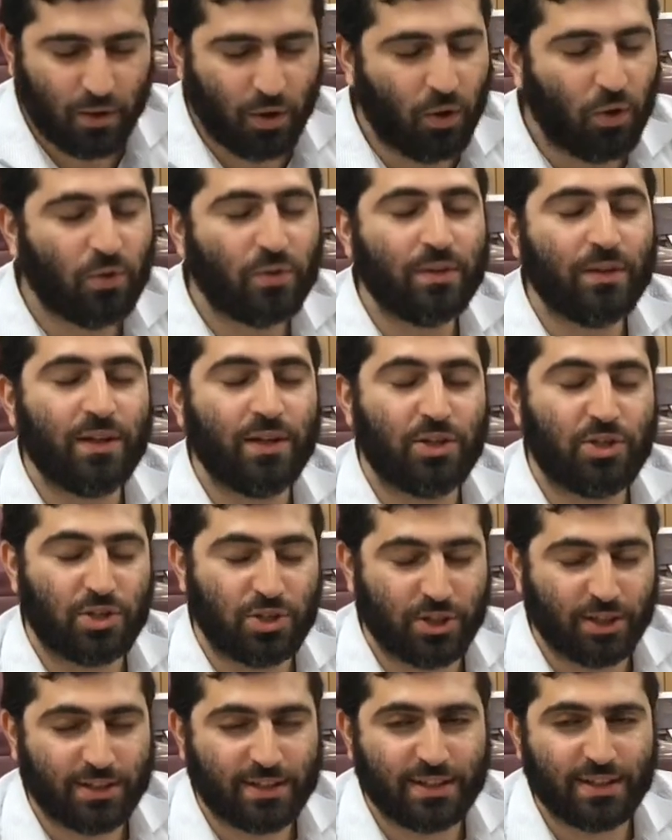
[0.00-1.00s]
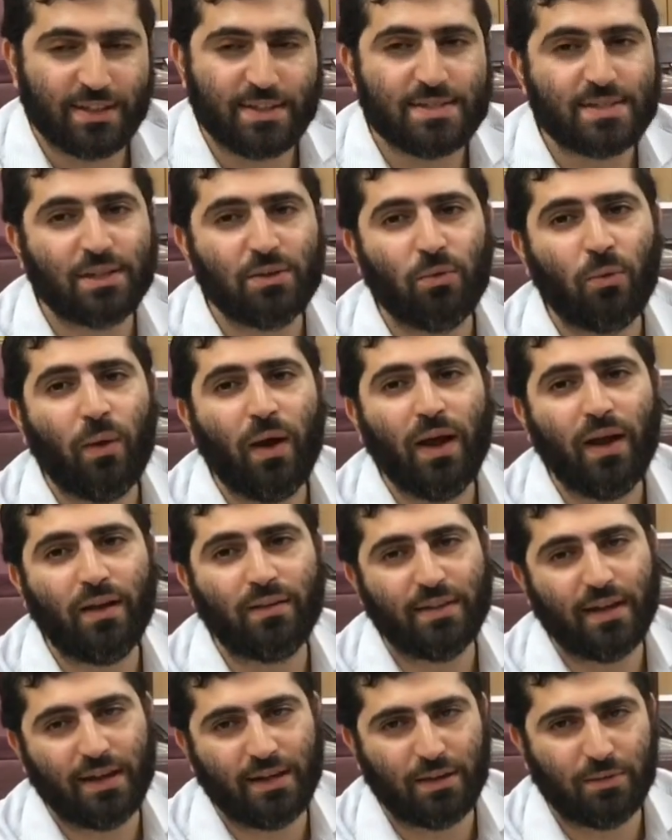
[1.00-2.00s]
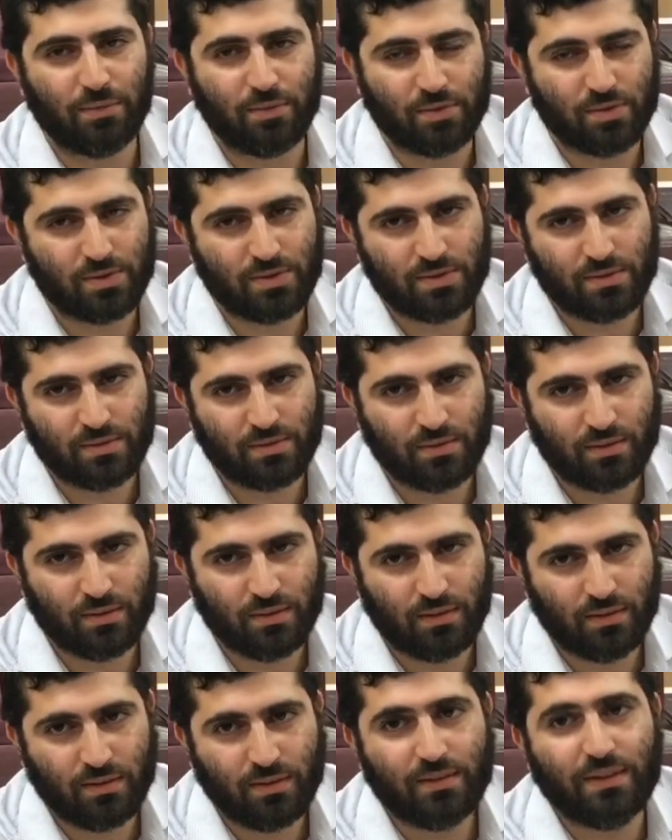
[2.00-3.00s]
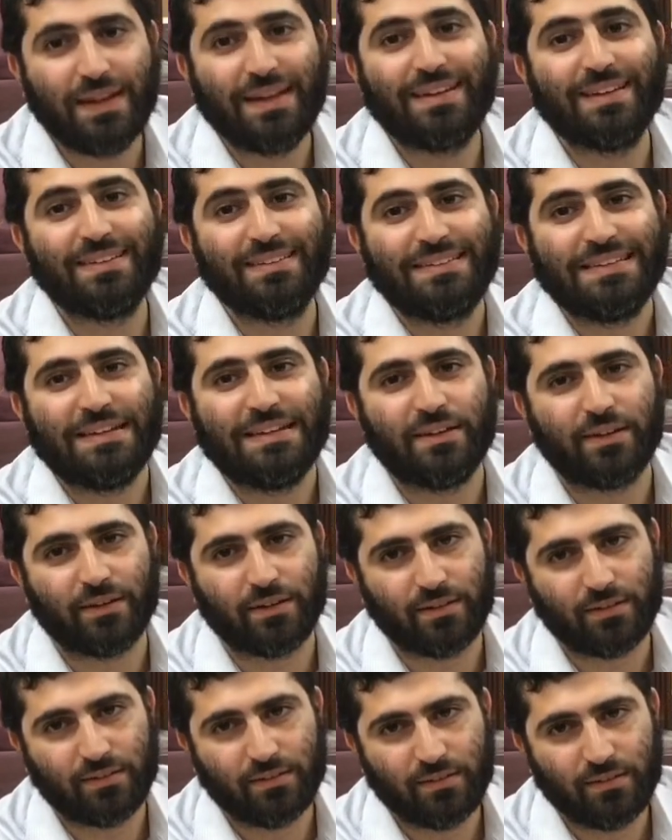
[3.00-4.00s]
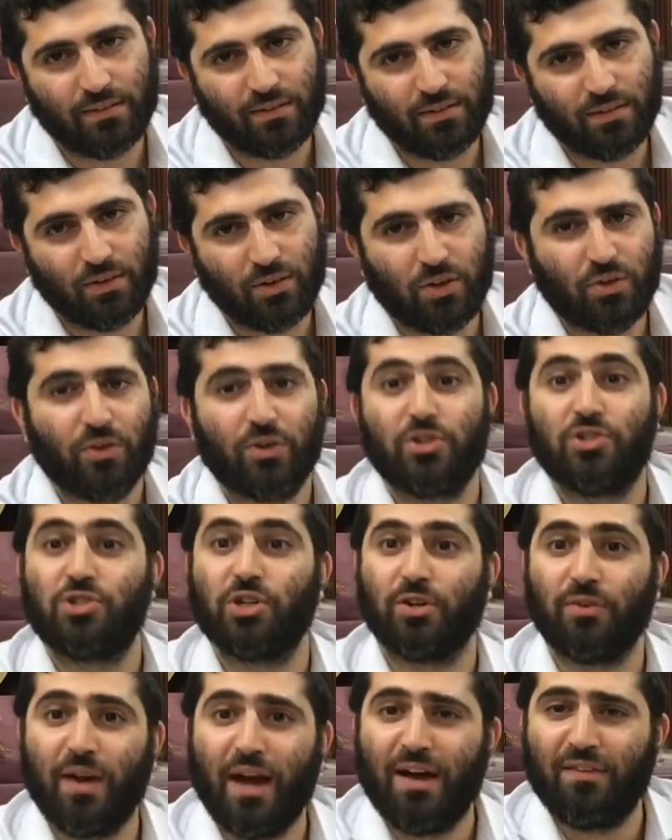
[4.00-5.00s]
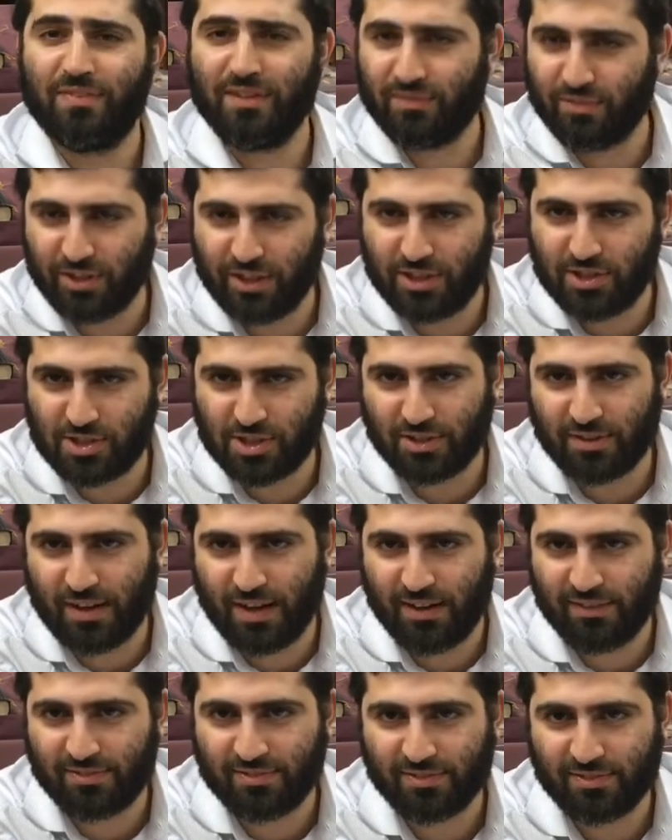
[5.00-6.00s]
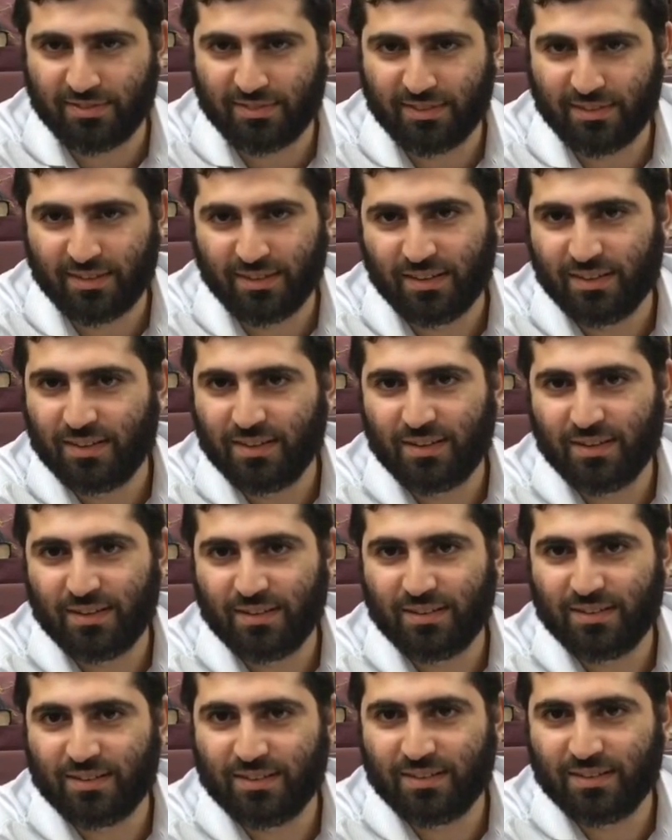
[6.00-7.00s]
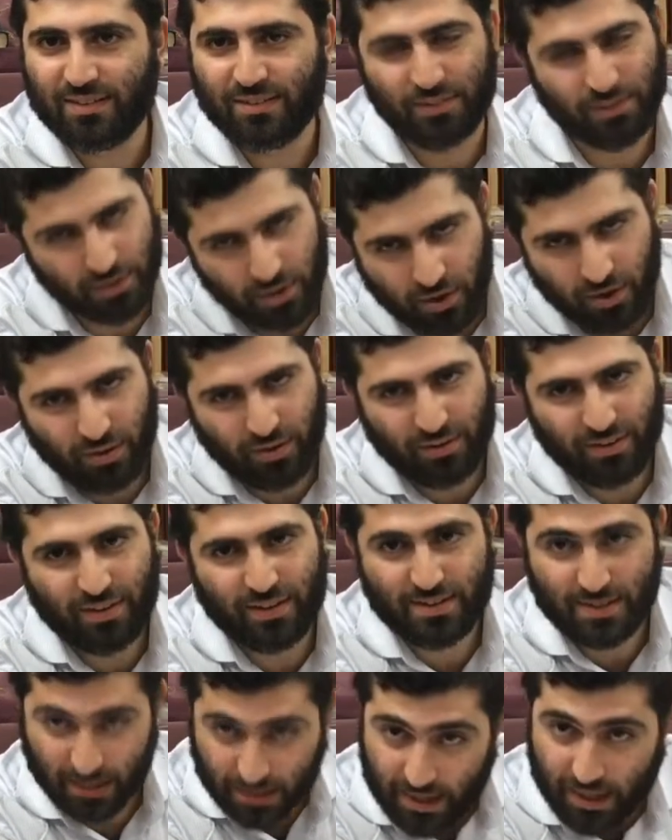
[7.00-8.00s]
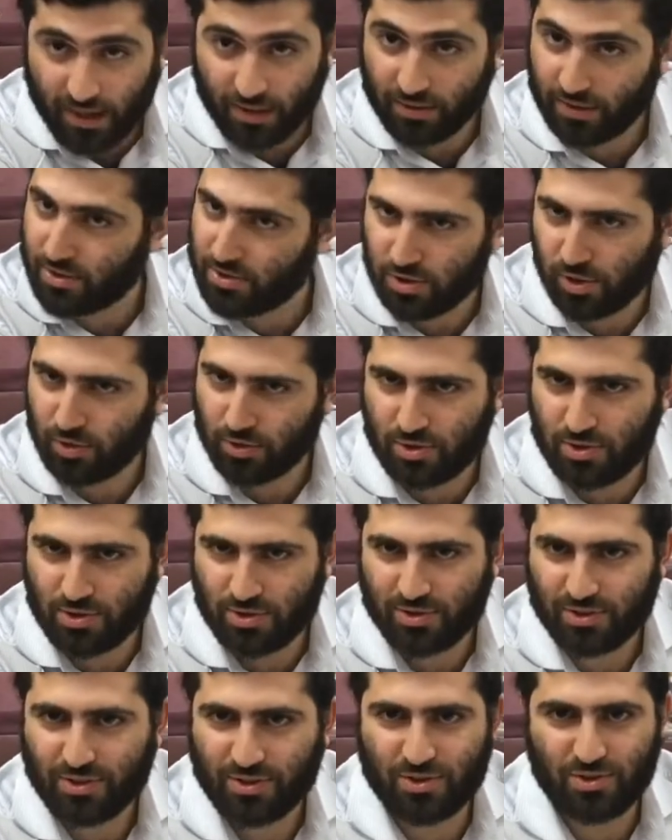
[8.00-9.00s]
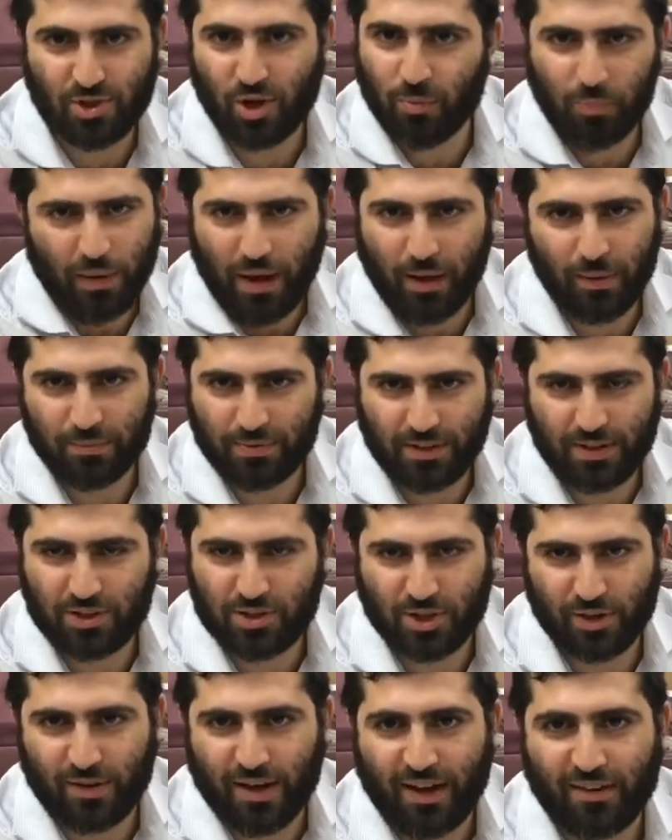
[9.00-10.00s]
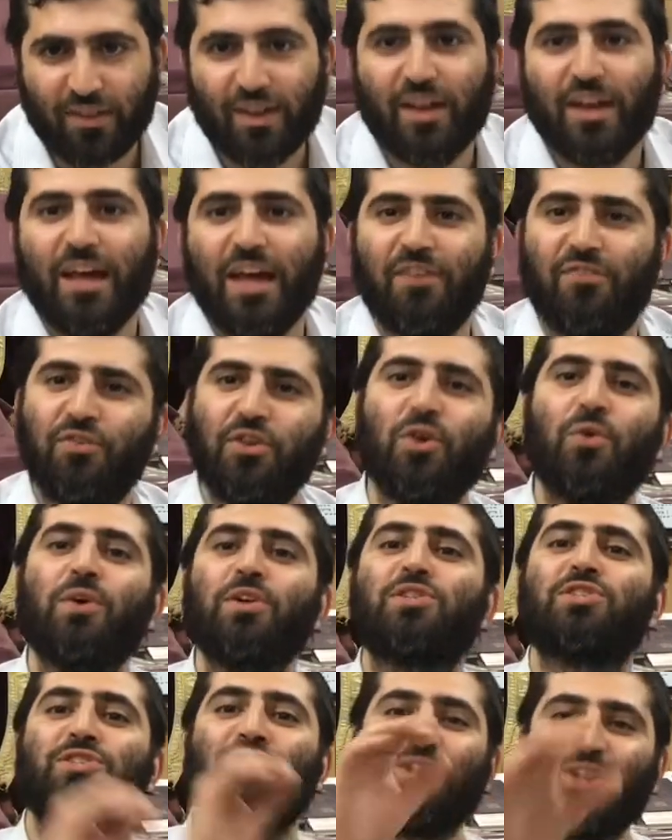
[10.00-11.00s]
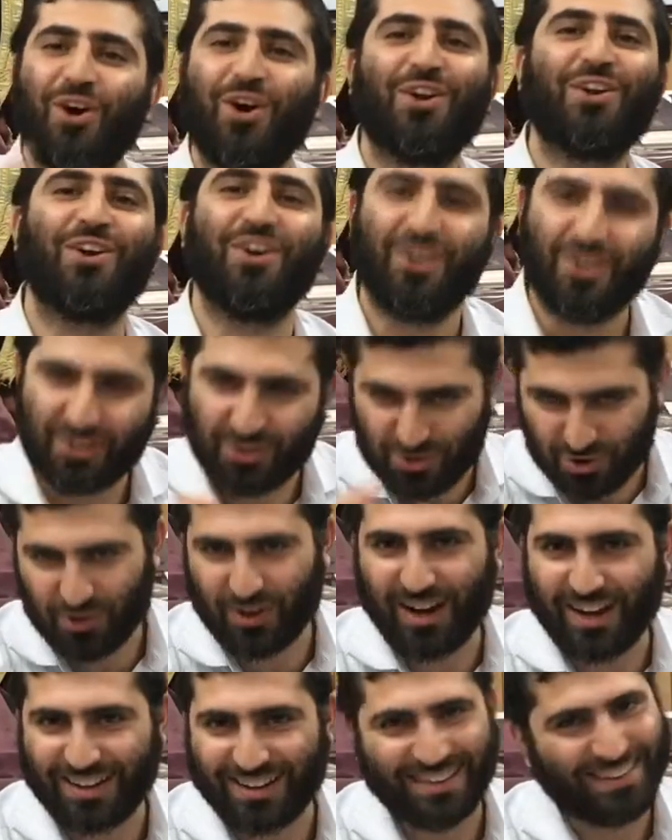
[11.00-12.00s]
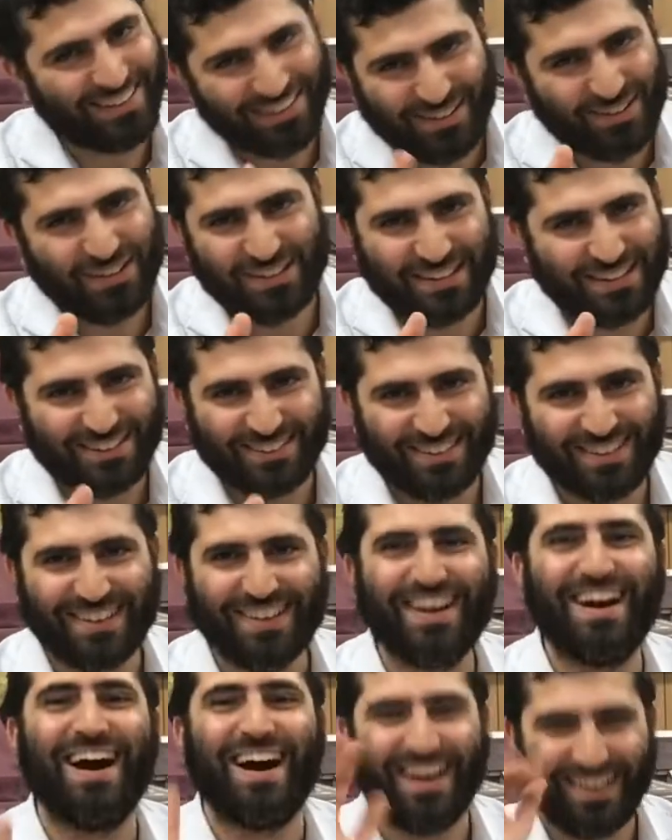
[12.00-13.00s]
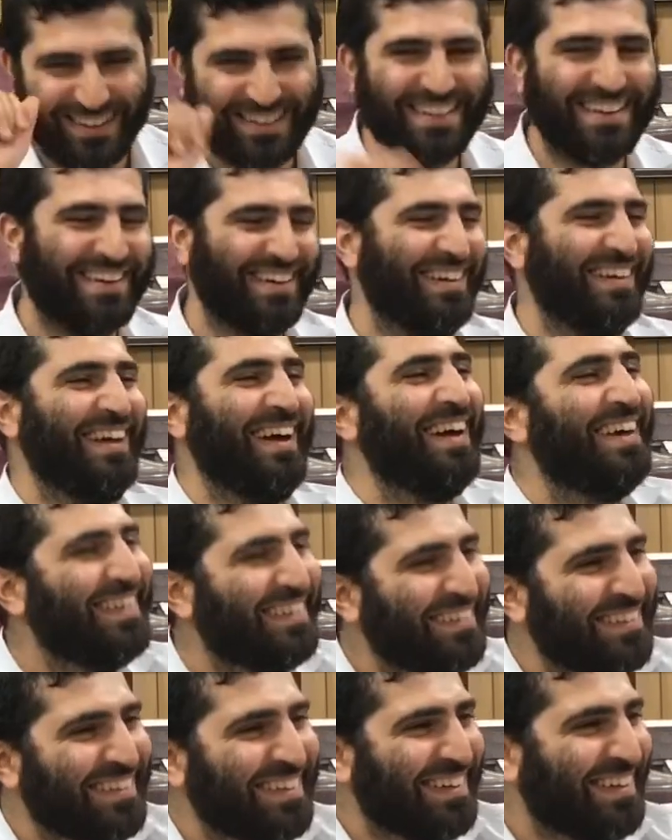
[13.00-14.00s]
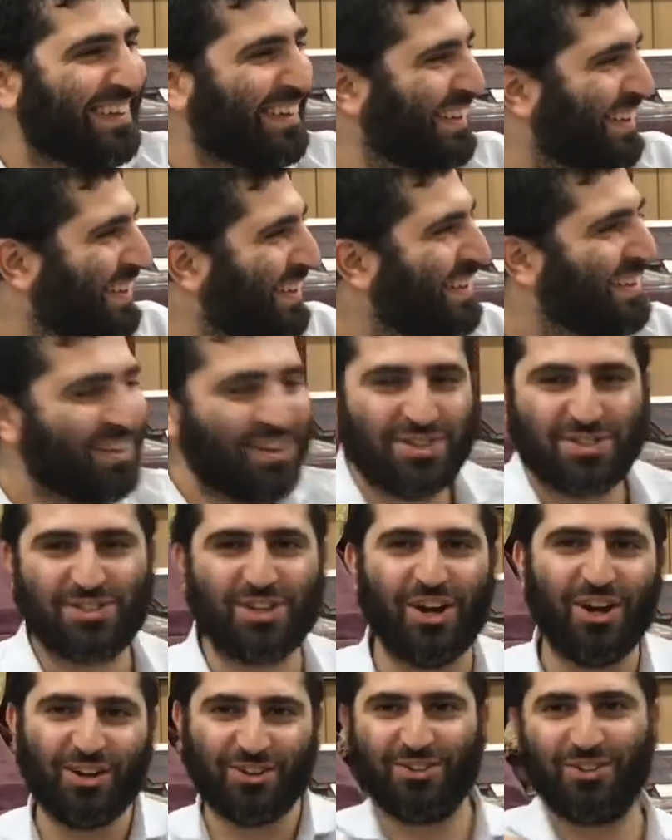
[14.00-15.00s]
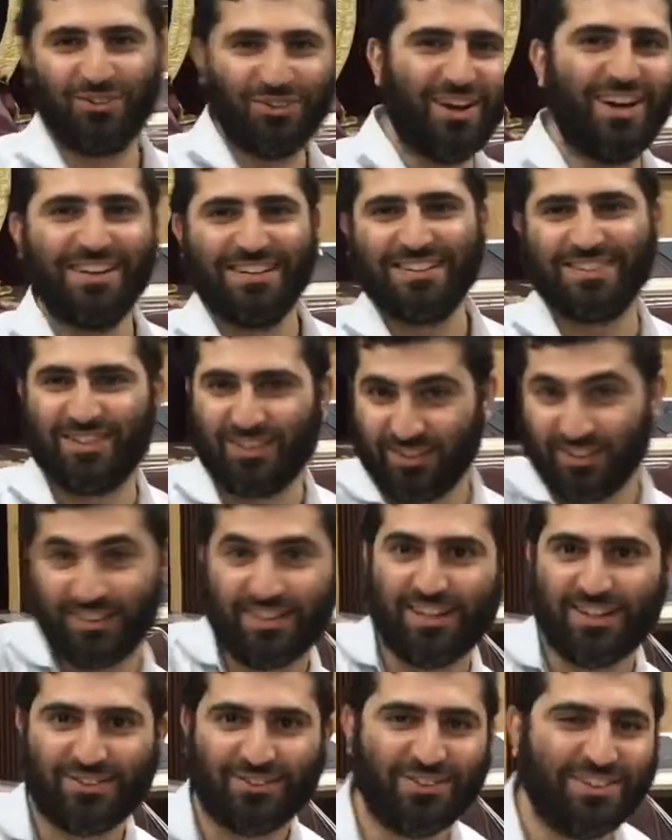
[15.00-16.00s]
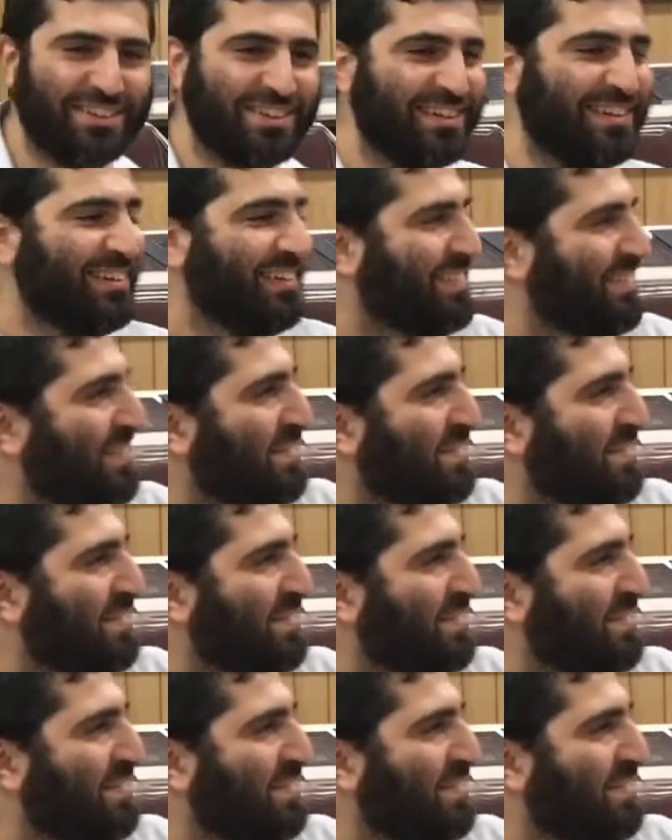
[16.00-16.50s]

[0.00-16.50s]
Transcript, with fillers: Only chickens and wild animals. Like a deer or a giraffe. You ever eat giraffe? No, it's allowed. There's no, there's no problem to eat giraffe. If you would slaughter, oh, you tried it. They, they, they, ah, yeah. you started to run. You started to kick really.